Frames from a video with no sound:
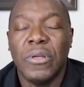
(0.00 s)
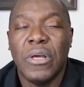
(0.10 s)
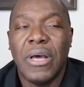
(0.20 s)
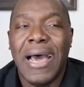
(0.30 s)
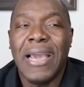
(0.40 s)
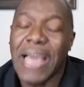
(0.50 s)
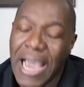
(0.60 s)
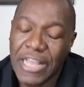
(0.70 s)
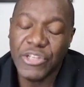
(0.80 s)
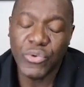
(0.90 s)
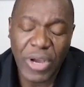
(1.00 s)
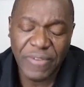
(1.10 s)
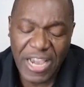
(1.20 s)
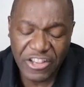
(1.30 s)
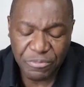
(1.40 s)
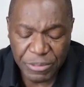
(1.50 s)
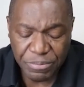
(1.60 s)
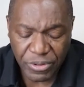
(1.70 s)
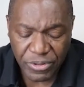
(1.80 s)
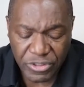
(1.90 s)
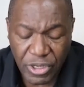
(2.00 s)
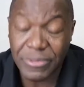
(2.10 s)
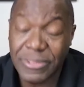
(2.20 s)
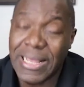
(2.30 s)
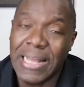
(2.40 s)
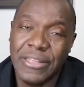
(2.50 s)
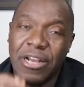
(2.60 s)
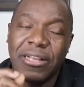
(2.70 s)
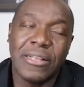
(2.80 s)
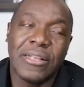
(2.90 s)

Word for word: I, I do advise people some, that there are